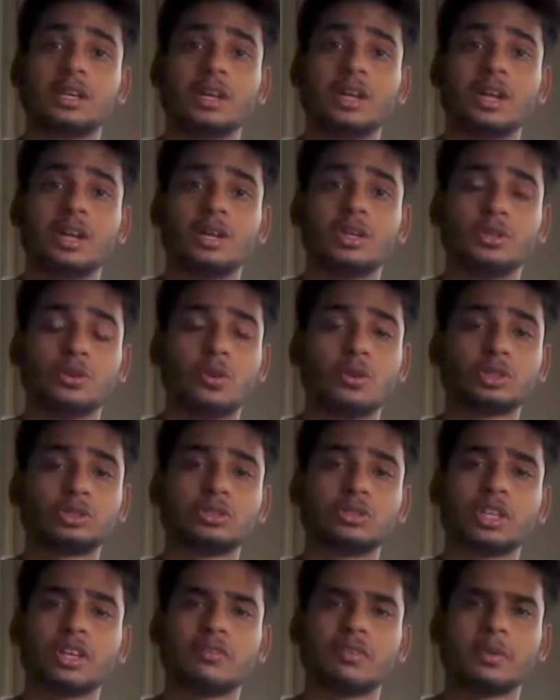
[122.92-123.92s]
not so
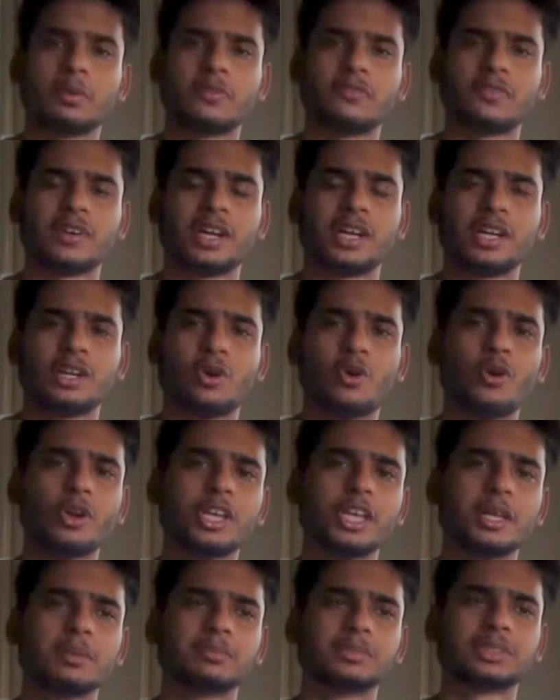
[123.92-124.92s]
developer friendly
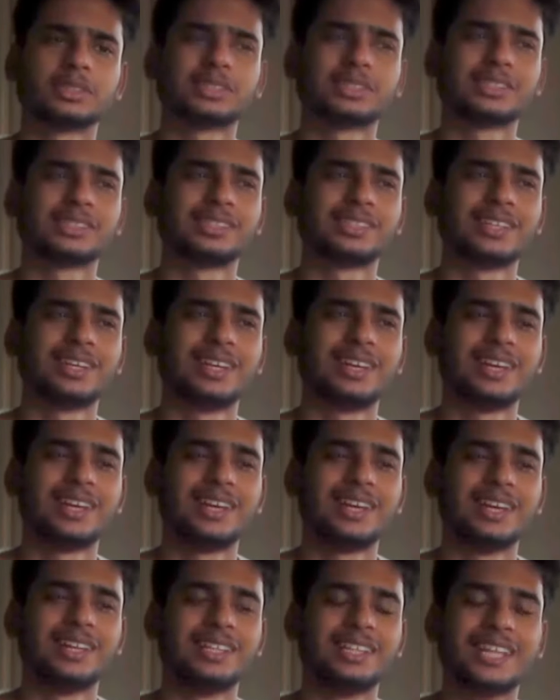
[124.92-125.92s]
OEMs.
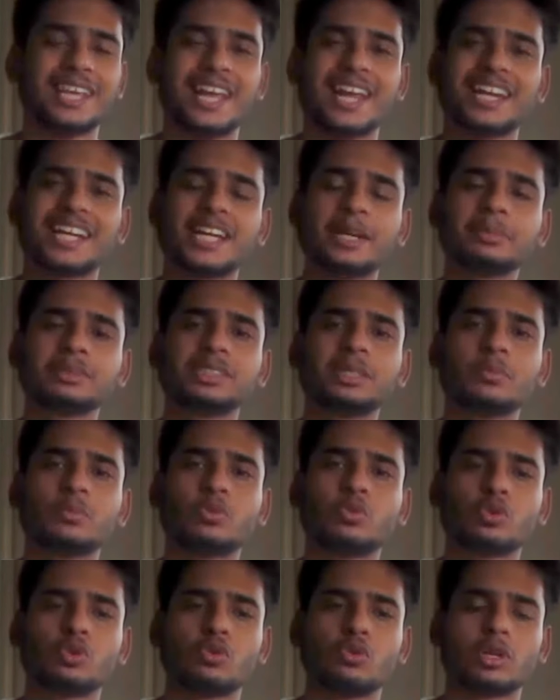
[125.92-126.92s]
They encrypt the
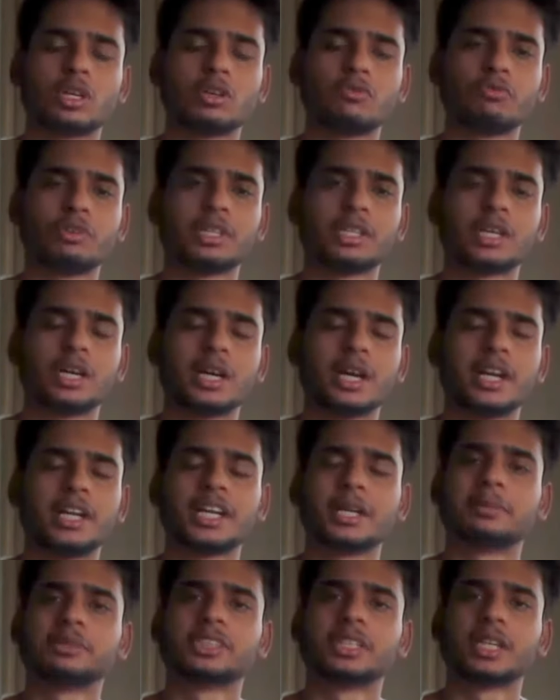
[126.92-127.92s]
bootloader with an
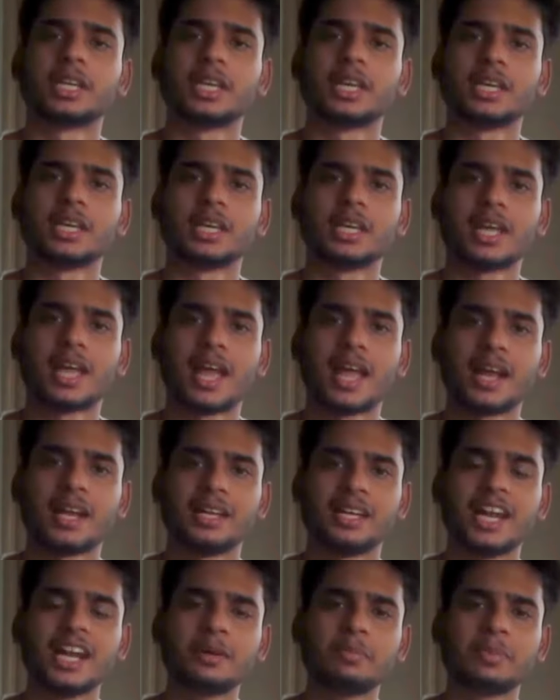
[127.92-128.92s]
encryption key, and
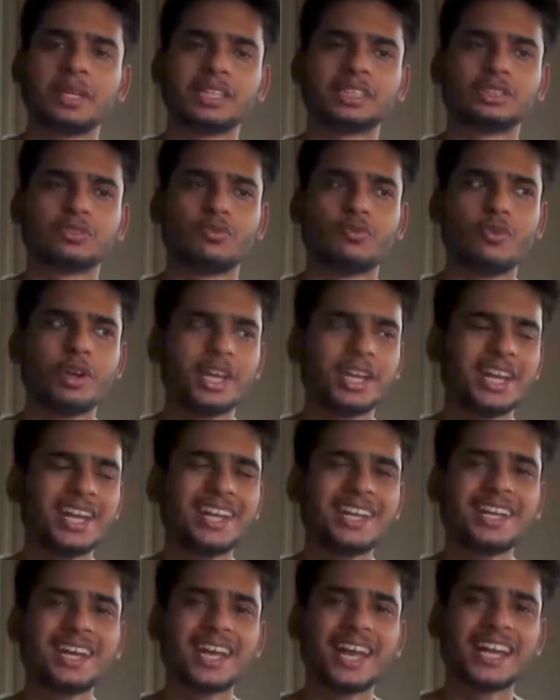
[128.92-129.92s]
that means we need
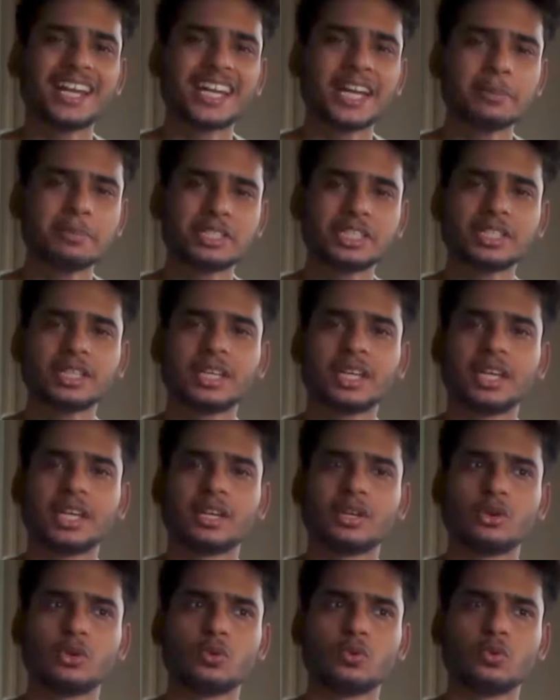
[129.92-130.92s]
the encryption key
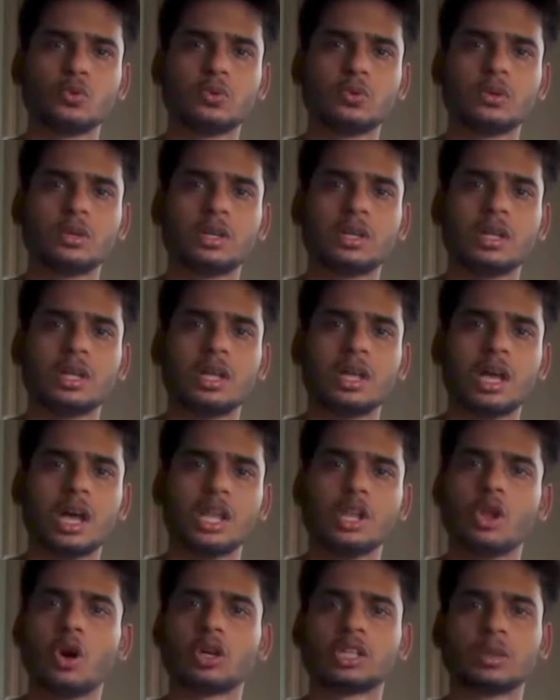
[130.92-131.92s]
to
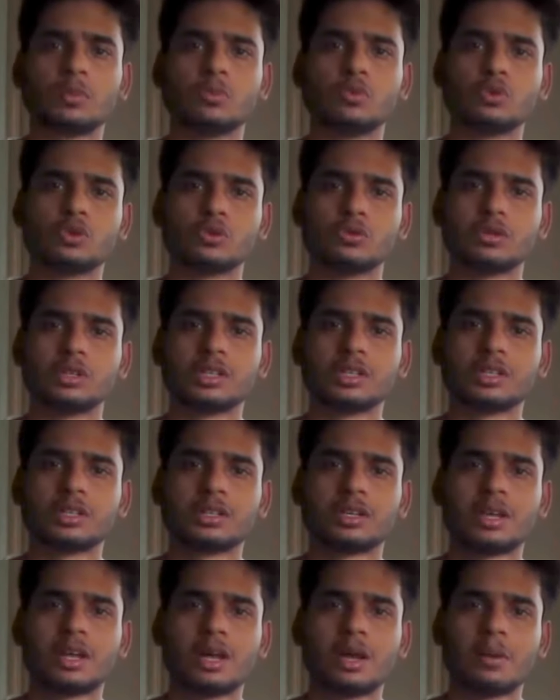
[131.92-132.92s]
unlock the bootloader.
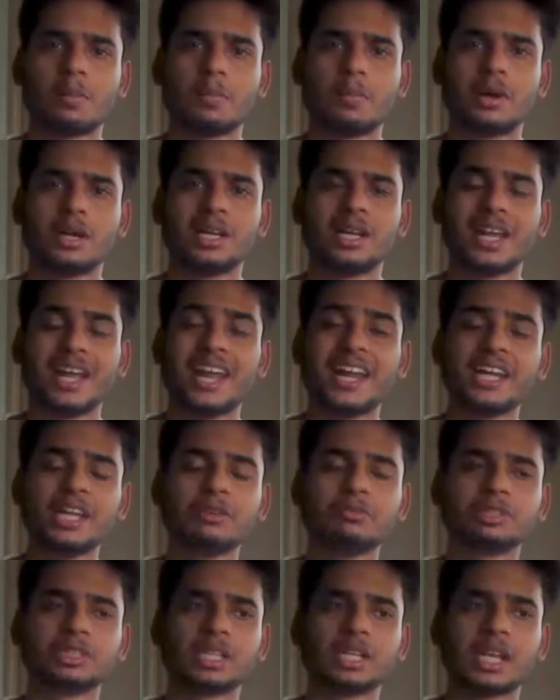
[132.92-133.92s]
But the end
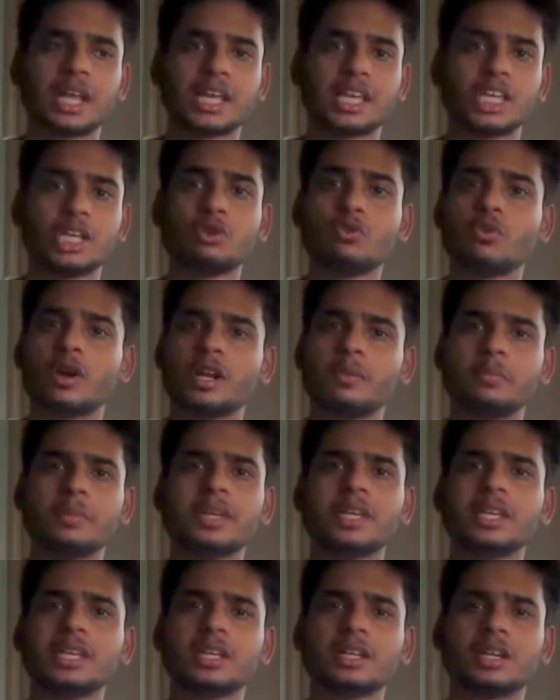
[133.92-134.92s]
user like you and
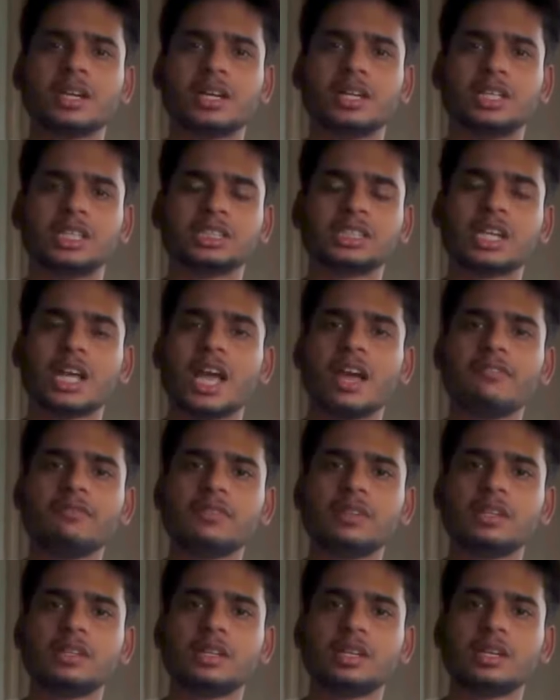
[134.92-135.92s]
me doesn't
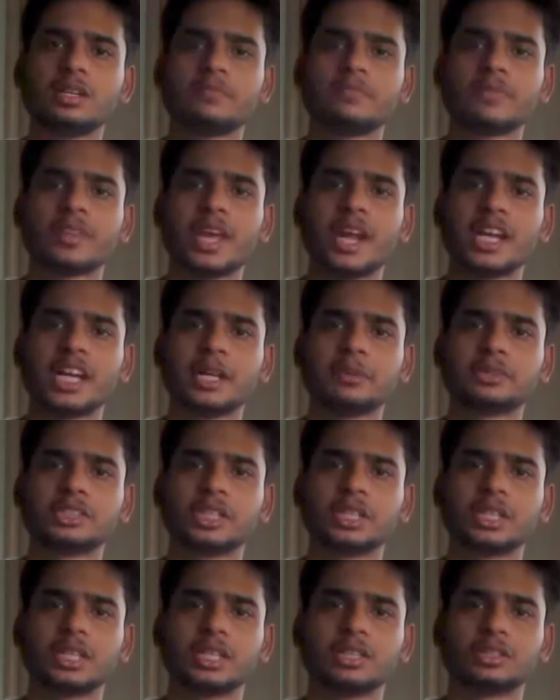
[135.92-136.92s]
have the encryption
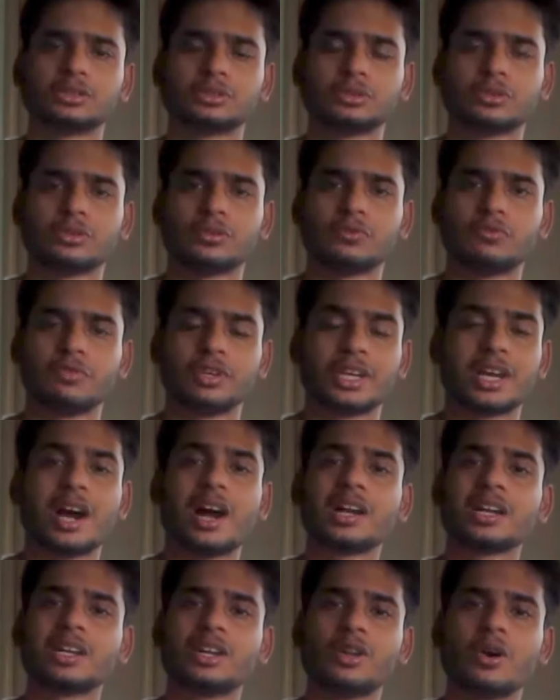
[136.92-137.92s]
key, so we can't
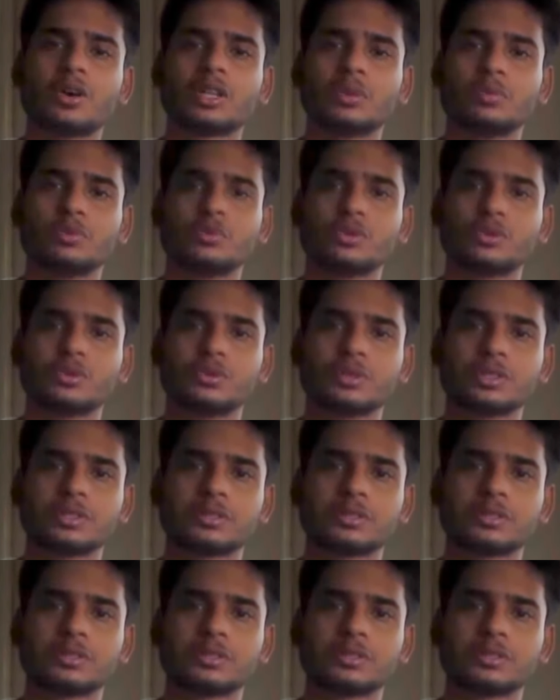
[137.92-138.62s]
unlock the bootloader.